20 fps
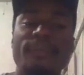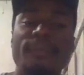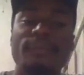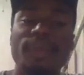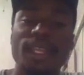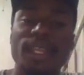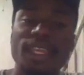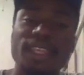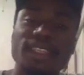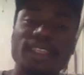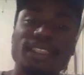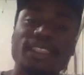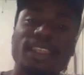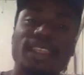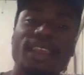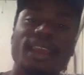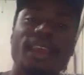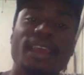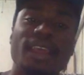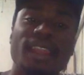please
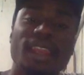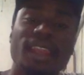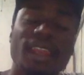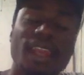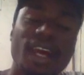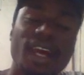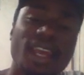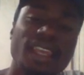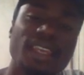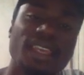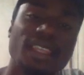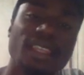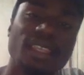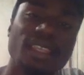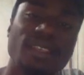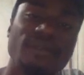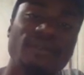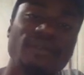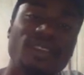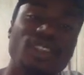like
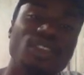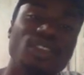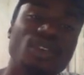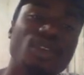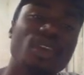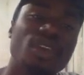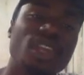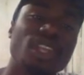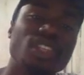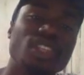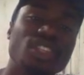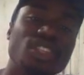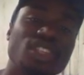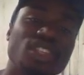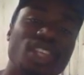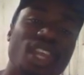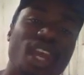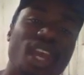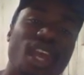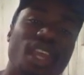this video and share,